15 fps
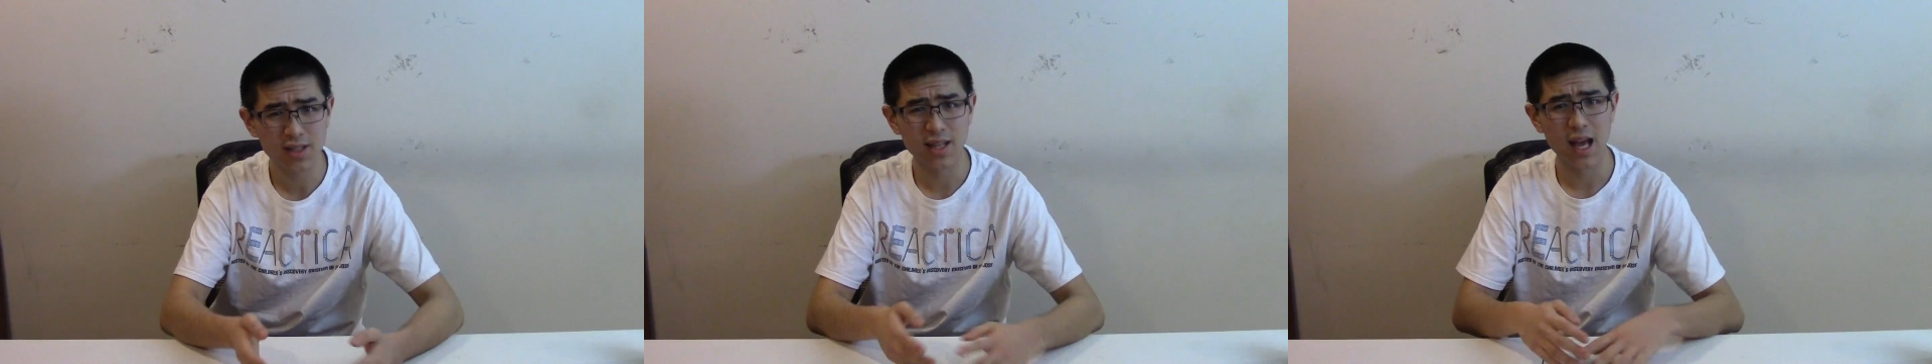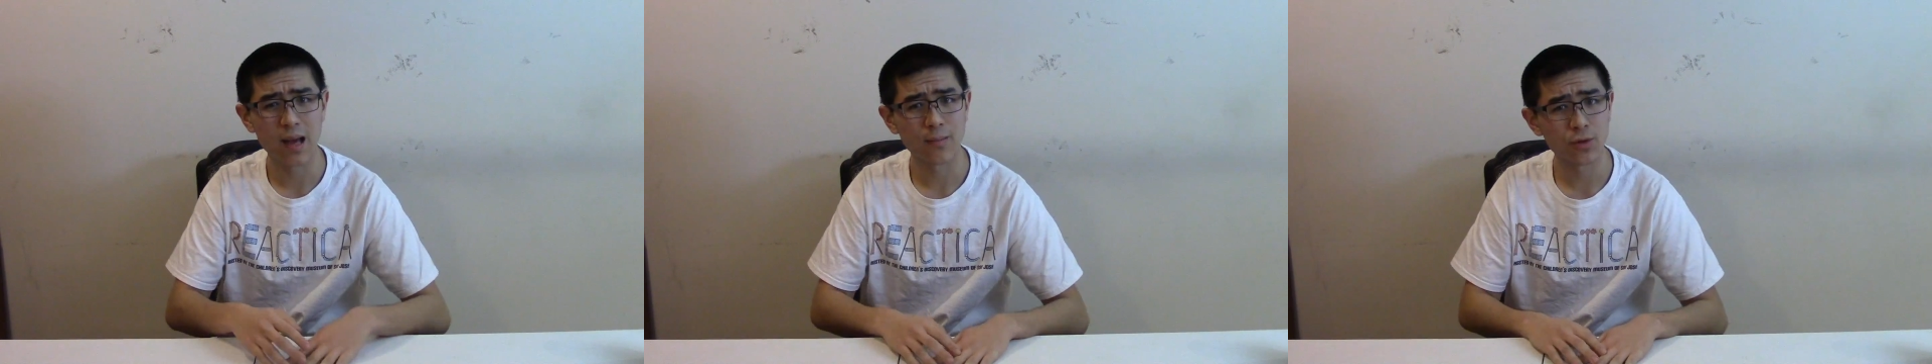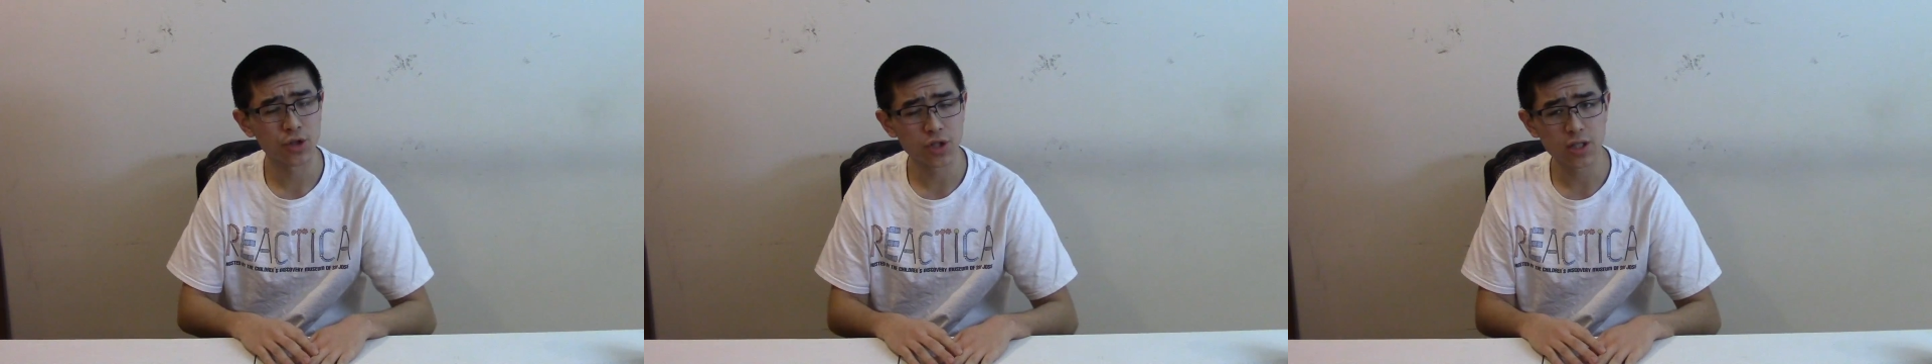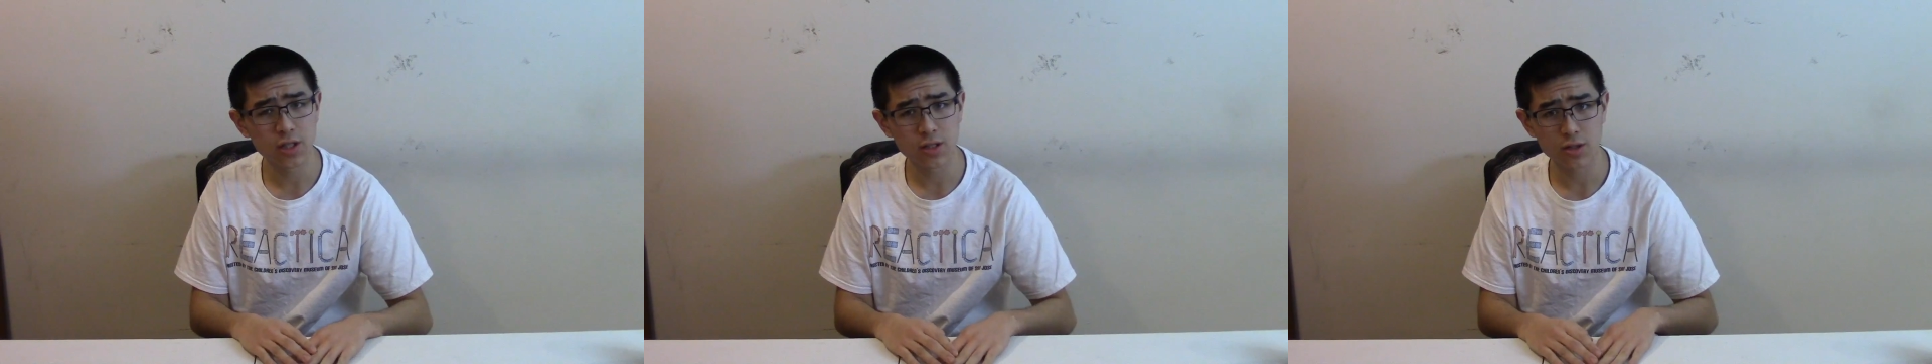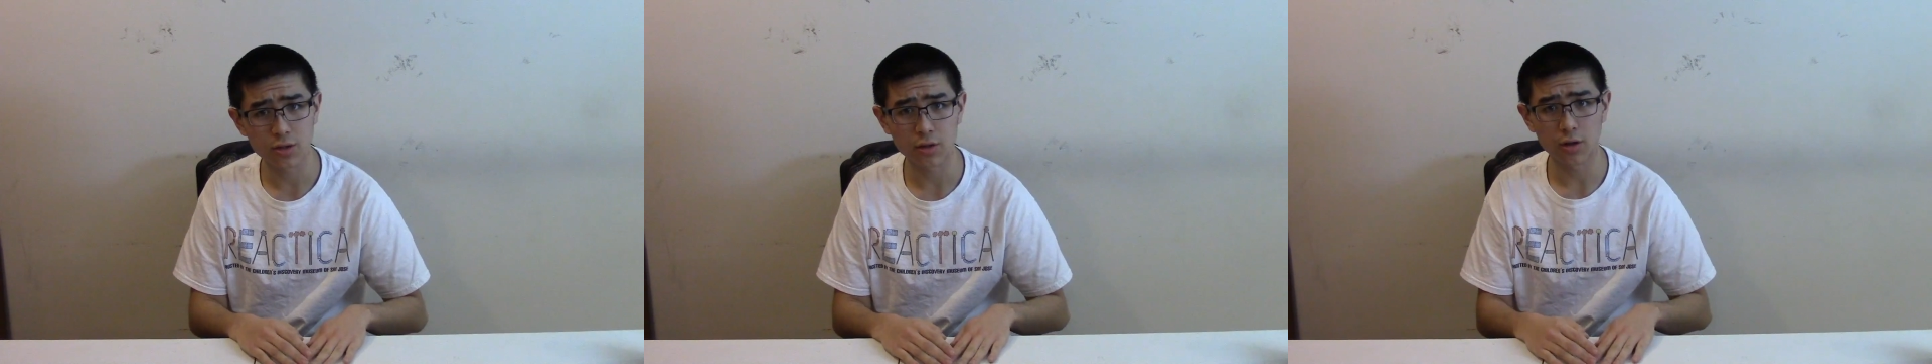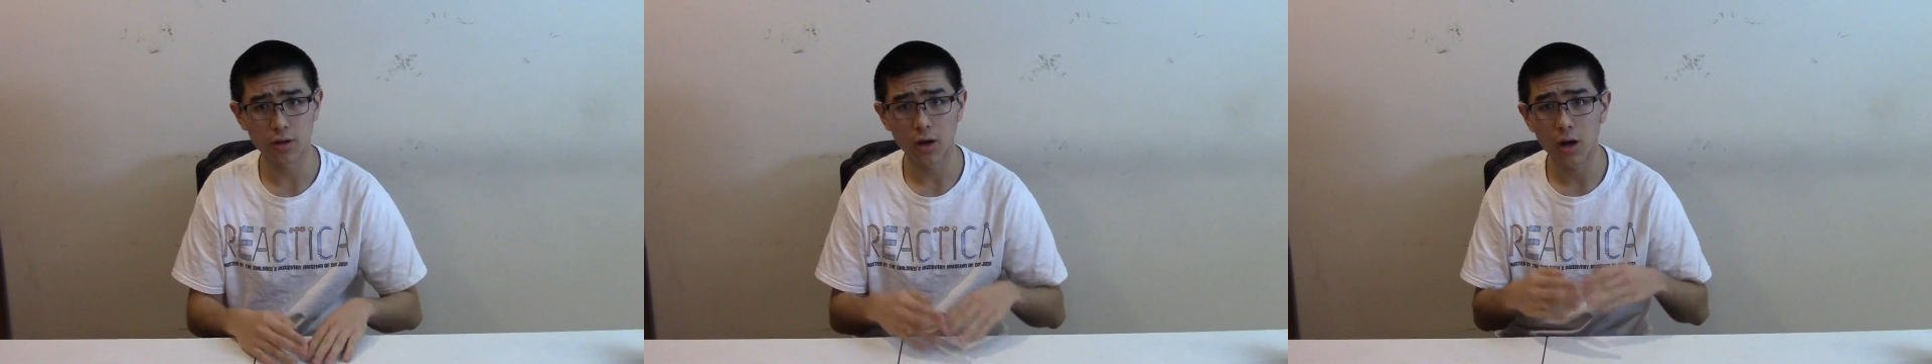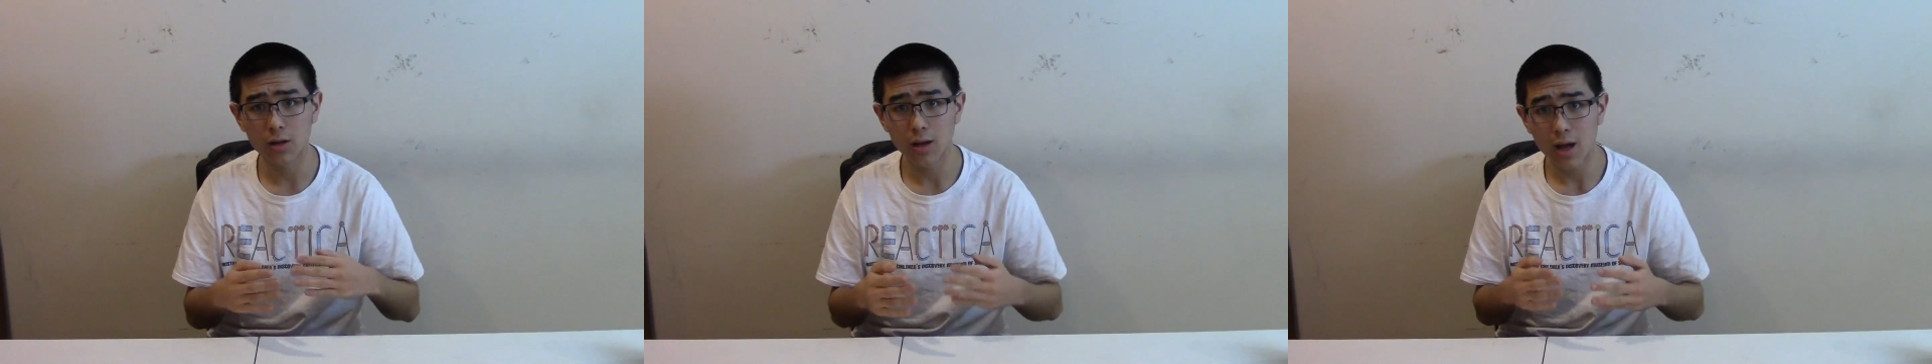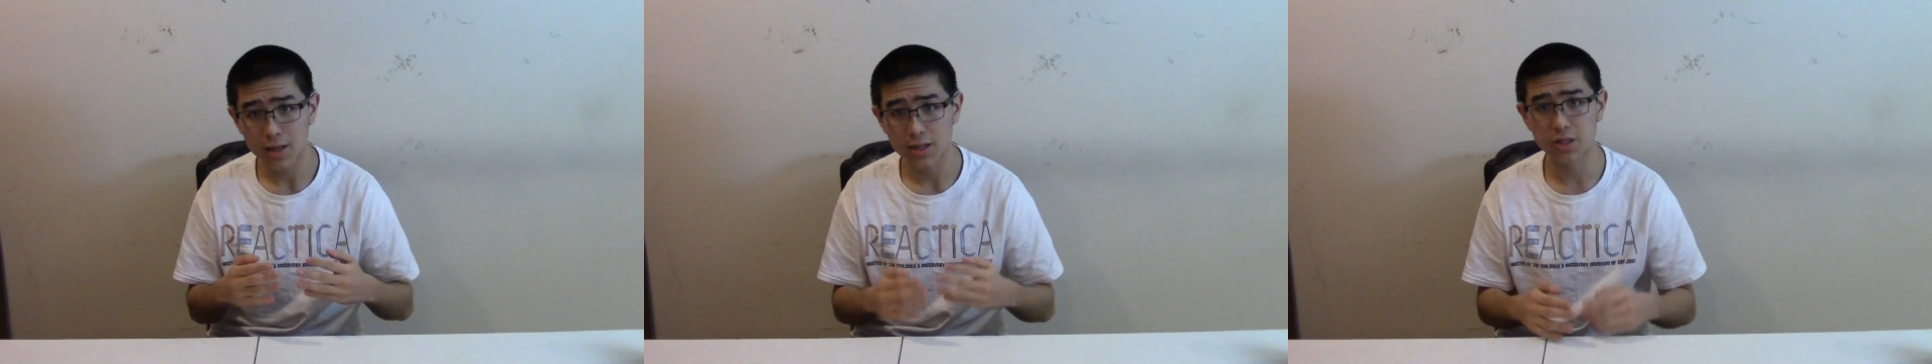is that machines are a
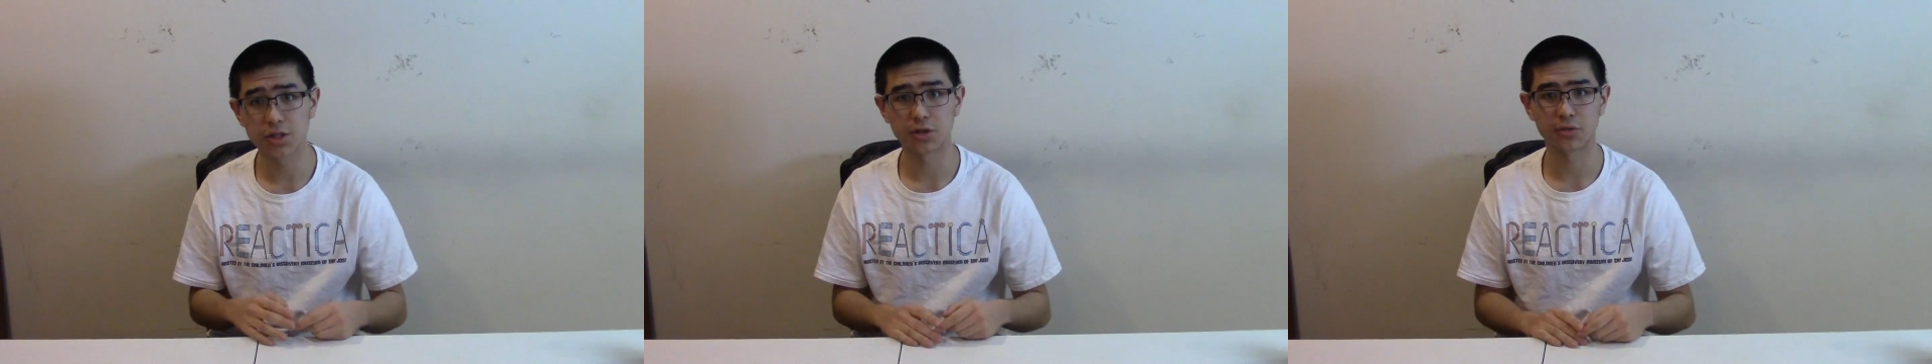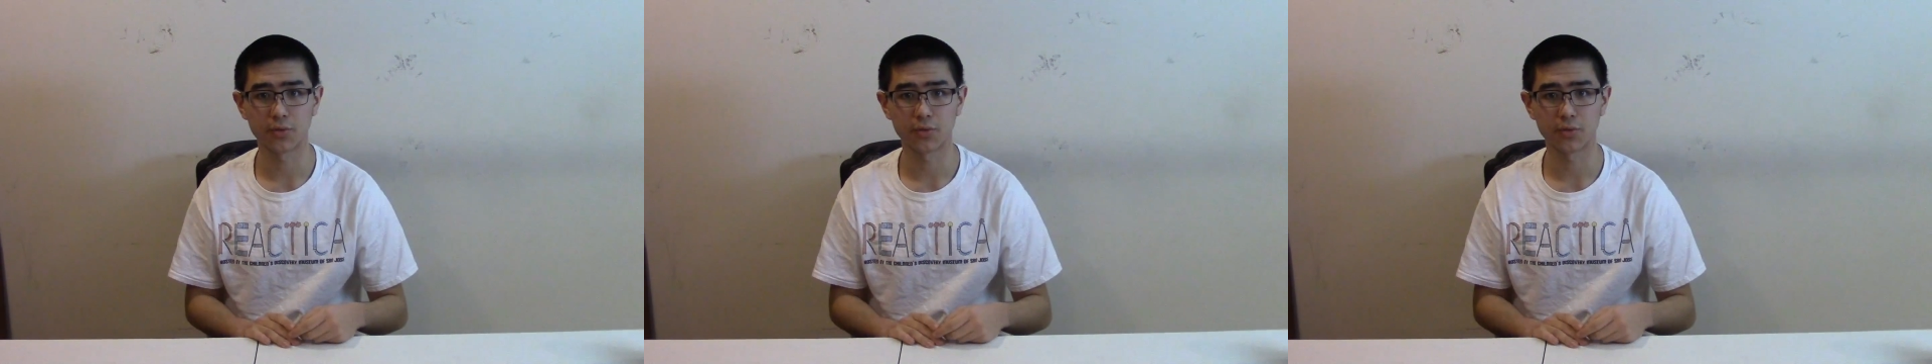lot easier